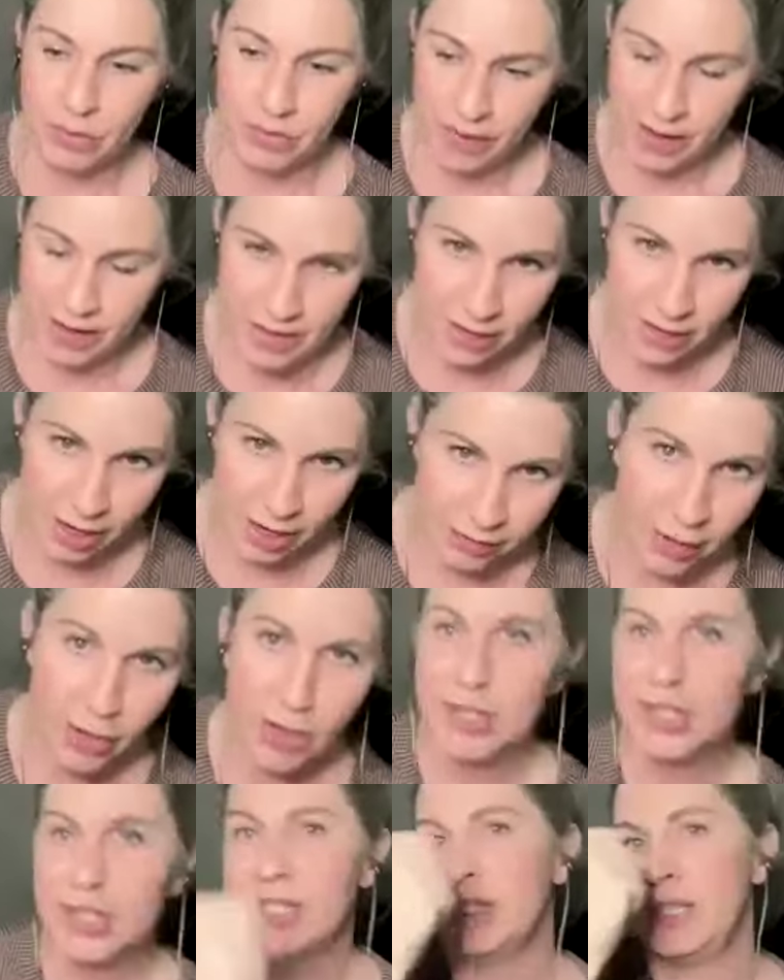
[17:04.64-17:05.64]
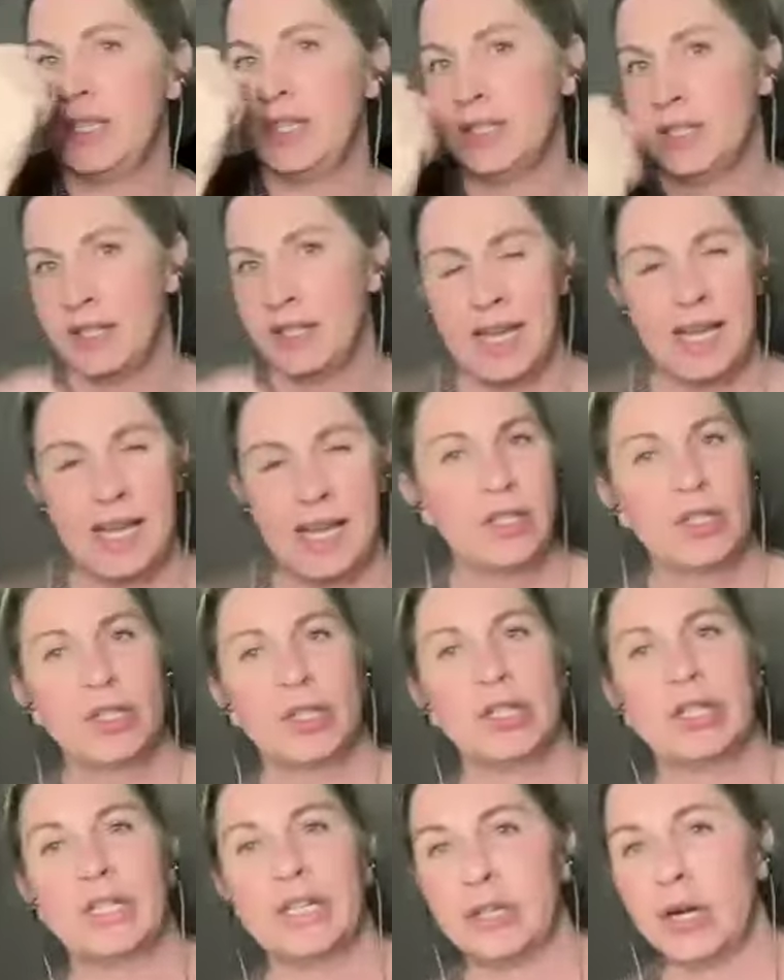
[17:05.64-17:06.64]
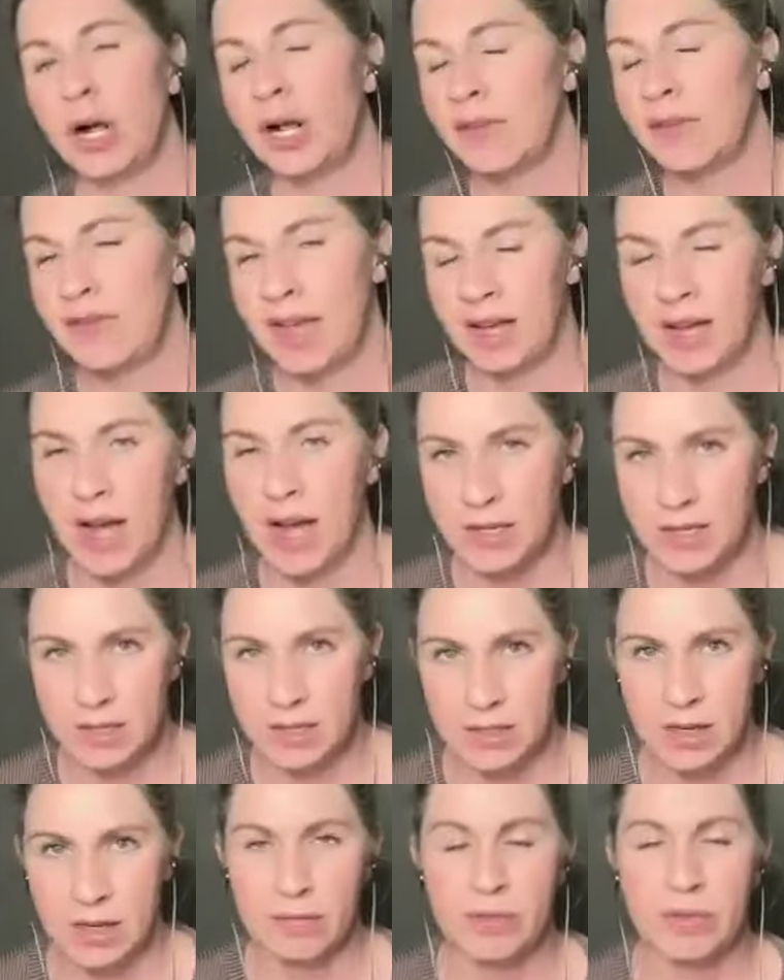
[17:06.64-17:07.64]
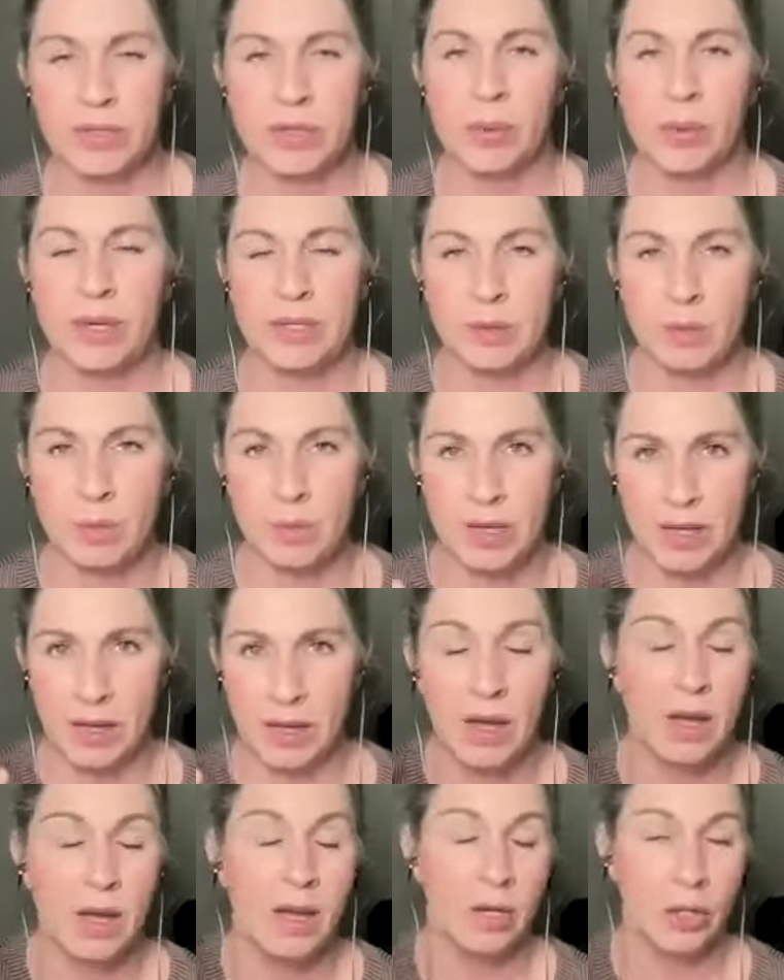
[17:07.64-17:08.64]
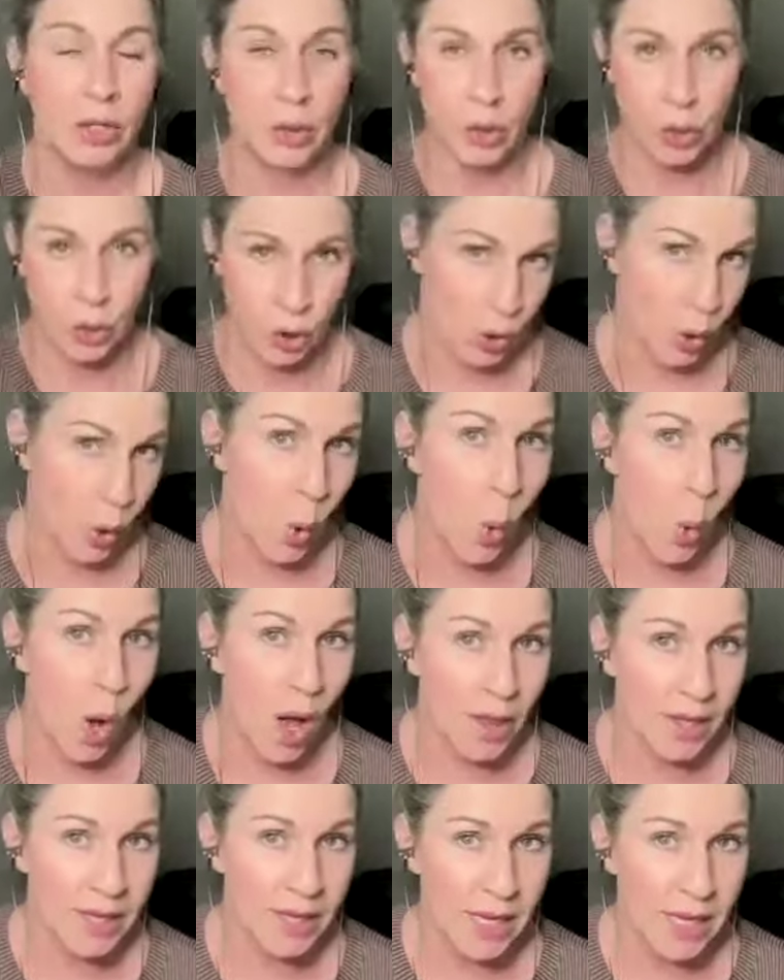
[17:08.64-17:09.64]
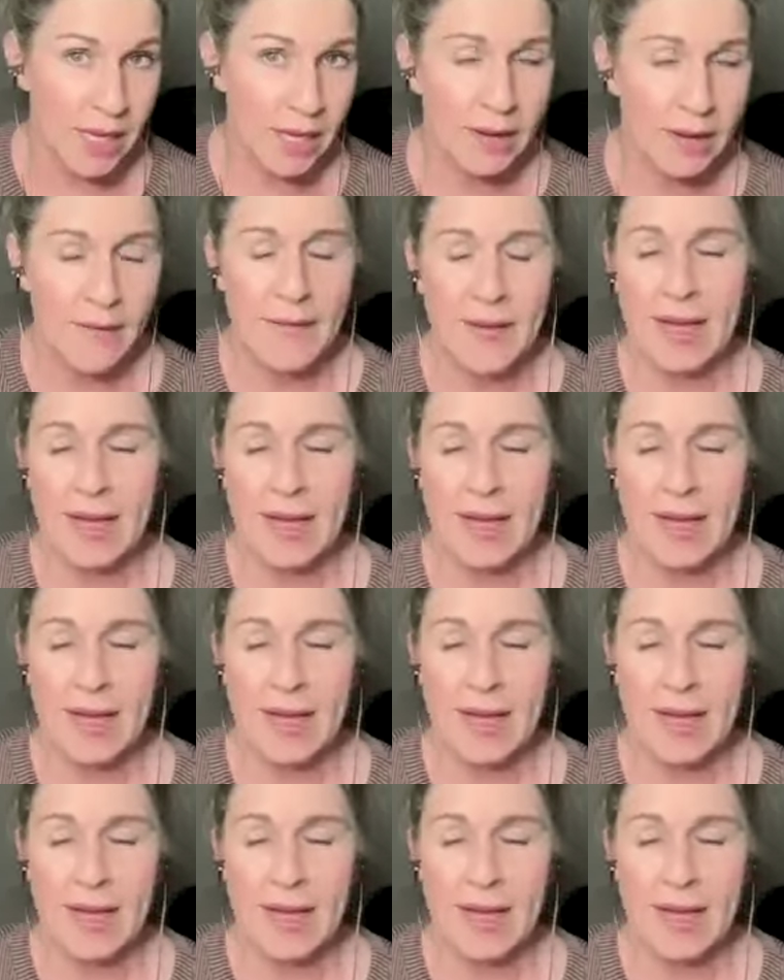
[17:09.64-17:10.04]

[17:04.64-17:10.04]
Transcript: fighting off heart disease and cancer and all of that kind of stuff is going to be nutrition quality.